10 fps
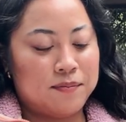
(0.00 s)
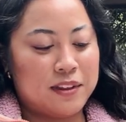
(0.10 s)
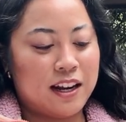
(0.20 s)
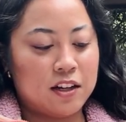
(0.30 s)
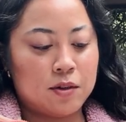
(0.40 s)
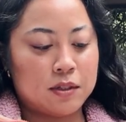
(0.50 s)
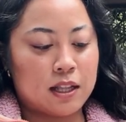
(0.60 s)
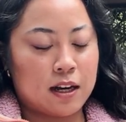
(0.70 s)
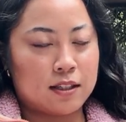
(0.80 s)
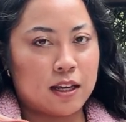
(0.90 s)
It actually wasn't
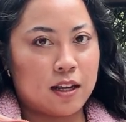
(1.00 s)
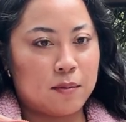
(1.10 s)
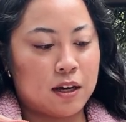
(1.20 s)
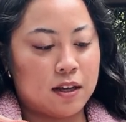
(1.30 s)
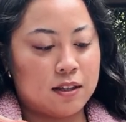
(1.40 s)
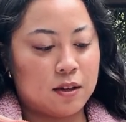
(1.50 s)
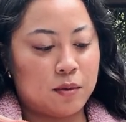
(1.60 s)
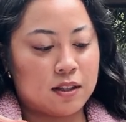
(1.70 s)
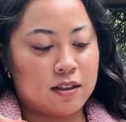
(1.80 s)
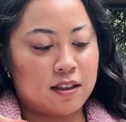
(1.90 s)
that exciting because it
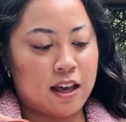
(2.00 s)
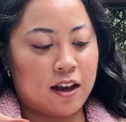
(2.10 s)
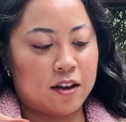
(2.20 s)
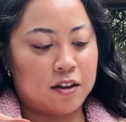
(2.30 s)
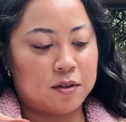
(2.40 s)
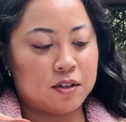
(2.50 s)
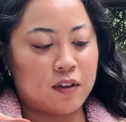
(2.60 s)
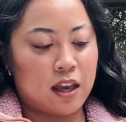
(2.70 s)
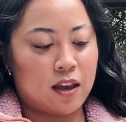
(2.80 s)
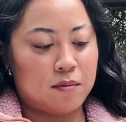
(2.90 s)
wasn't that close of a
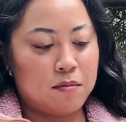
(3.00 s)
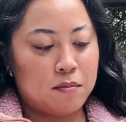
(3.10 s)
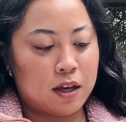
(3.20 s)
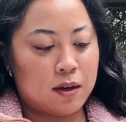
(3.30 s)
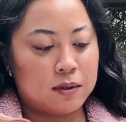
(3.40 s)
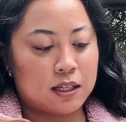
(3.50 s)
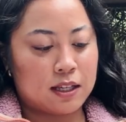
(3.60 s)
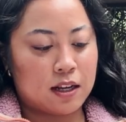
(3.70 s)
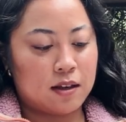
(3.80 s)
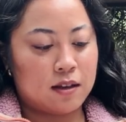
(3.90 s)
game, but it was
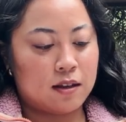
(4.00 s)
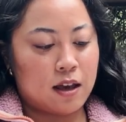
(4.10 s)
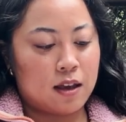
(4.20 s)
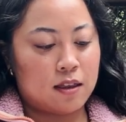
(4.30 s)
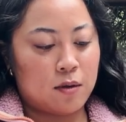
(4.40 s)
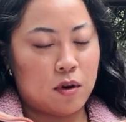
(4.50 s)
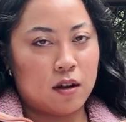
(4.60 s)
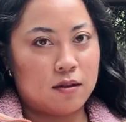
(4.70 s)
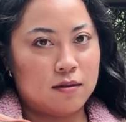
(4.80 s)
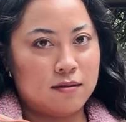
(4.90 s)
exciting that they
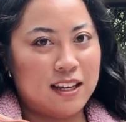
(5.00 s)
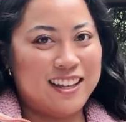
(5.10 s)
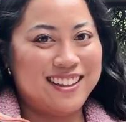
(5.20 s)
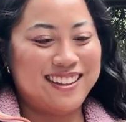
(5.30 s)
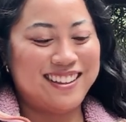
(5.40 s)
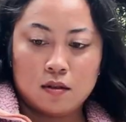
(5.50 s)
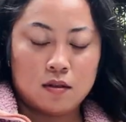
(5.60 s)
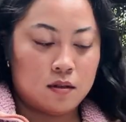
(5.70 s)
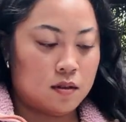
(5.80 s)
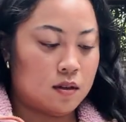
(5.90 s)
won.
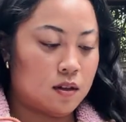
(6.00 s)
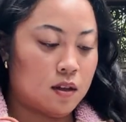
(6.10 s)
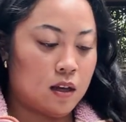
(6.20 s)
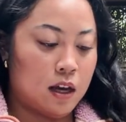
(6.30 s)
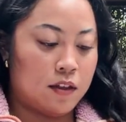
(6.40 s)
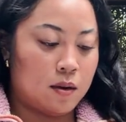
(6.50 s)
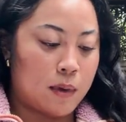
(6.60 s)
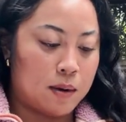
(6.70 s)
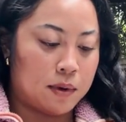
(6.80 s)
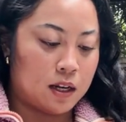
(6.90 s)
I think
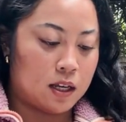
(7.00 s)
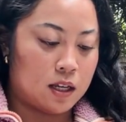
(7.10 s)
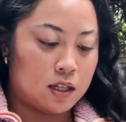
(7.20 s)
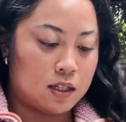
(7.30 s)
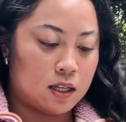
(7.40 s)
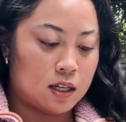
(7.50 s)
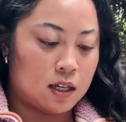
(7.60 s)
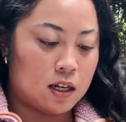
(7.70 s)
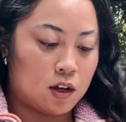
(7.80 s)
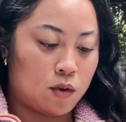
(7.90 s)
Bad Bunny did
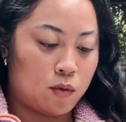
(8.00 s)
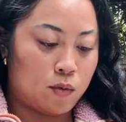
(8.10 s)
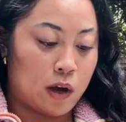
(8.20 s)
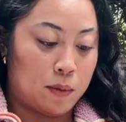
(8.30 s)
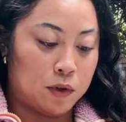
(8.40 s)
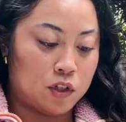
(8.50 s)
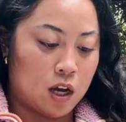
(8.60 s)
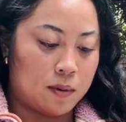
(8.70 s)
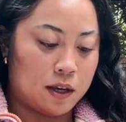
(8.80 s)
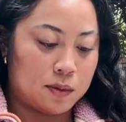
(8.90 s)
an incredible
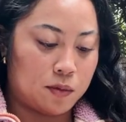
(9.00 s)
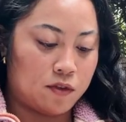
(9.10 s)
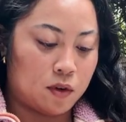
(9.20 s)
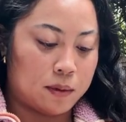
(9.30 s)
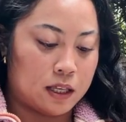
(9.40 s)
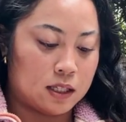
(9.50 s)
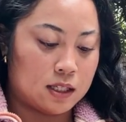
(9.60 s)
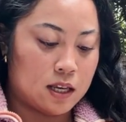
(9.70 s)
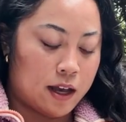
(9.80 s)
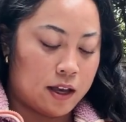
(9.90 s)
job at his
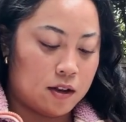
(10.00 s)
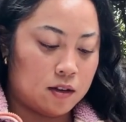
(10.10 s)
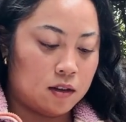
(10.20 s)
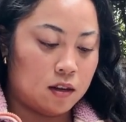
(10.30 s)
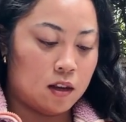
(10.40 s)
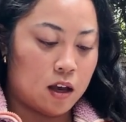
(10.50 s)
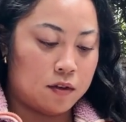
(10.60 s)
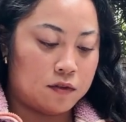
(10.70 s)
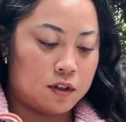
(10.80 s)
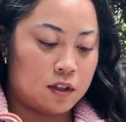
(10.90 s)
performance. I
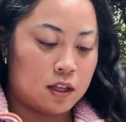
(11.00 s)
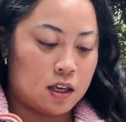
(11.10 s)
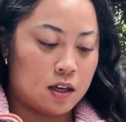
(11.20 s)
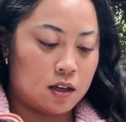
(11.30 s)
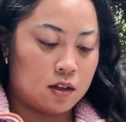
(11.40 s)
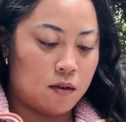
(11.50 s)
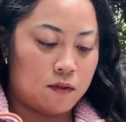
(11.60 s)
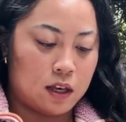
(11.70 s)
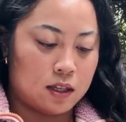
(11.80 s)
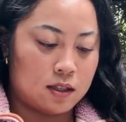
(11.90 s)
loved the
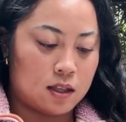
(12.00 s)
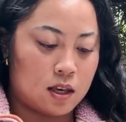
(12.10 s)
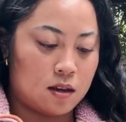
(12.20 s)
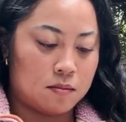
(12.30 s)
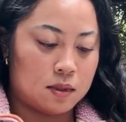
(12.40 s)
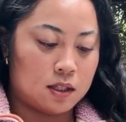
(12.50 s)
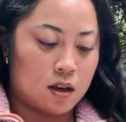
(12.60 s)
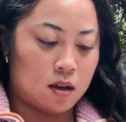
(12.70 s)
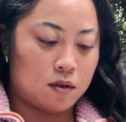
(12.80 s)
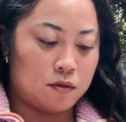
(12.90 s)
obvious themes
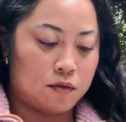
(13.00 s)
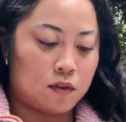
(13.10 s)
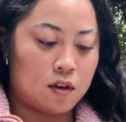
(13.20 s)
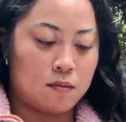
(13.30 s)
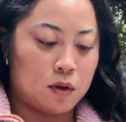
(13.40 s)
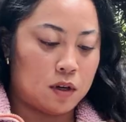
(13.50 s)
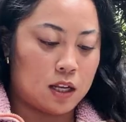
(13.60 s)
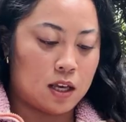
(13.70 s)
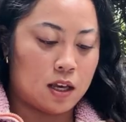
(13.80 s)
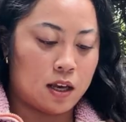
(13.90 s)
of
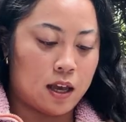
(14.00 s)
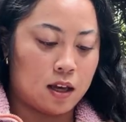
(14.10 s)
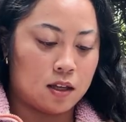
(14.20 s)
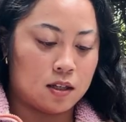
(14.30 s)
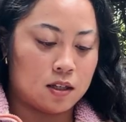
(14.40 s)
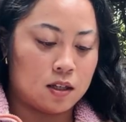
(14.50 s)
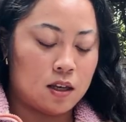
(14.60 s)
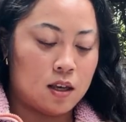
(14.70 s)
community and